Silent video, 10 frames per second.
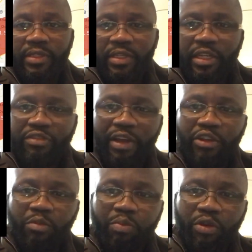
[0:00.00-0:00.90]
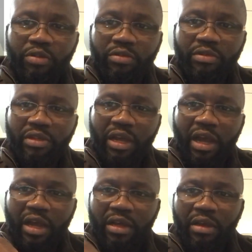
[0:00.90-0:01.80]
they're trying to put
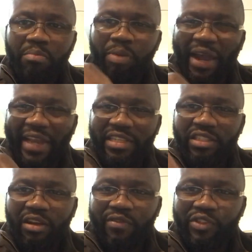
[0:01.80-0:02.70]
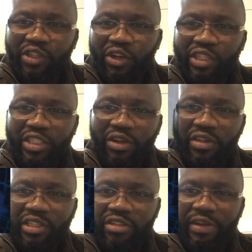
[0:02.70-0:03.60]
pockets of searches on
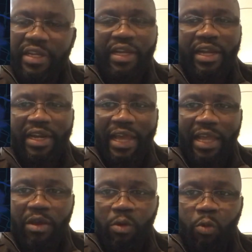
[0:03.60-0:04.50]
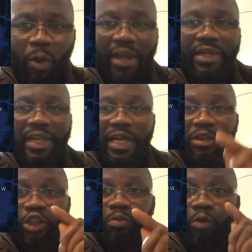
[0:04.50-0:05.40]
the screen, like one. They can
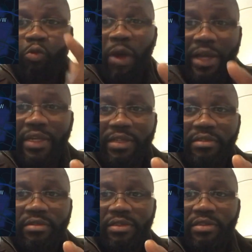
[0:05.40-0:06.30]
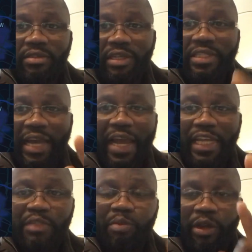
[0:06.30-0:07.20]
just put one. That's the
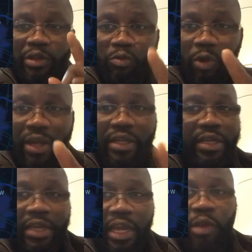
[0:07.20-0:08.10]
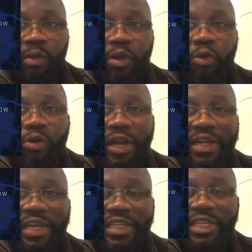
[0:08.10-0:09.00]
highest point, one in one corner,
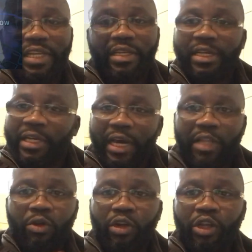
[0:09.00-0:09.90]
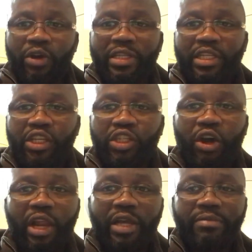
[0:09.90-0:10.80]
and that's it. And all the others are just
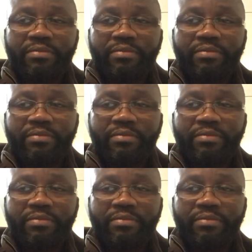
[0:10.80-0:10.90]
color.